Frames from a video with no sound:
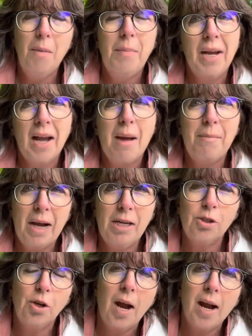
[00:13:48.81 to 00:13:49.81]
but I
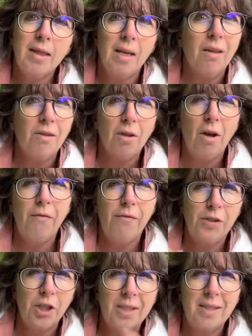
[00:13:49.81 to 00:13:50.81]
might try the other loaf
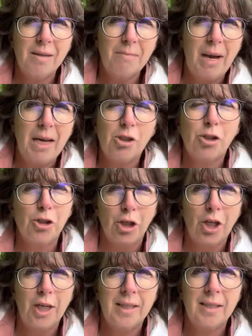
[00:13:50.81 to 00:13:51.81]
just to make
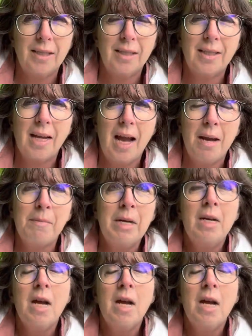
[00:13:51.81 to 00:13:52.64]
sure it's the same.